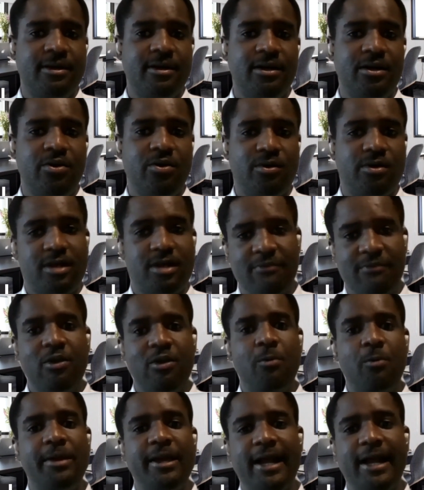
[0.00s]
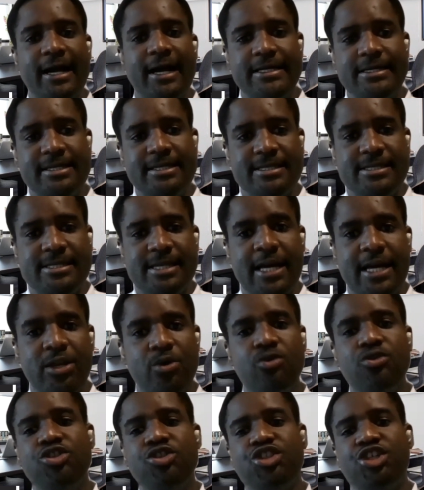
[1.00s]
or developing countries
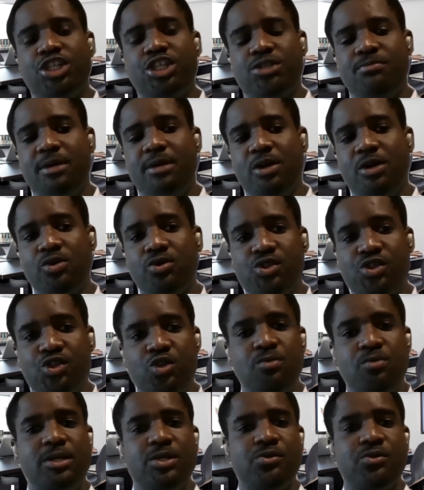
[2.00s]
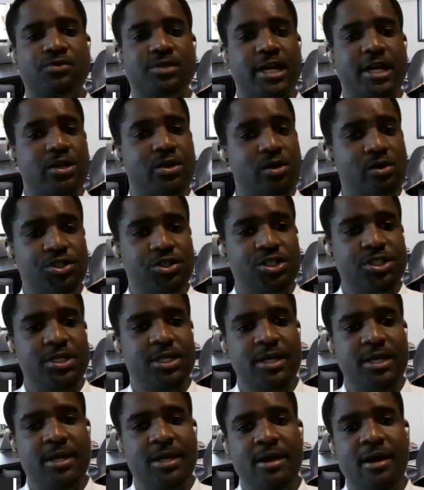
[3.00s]
cannot just be consumers of technology.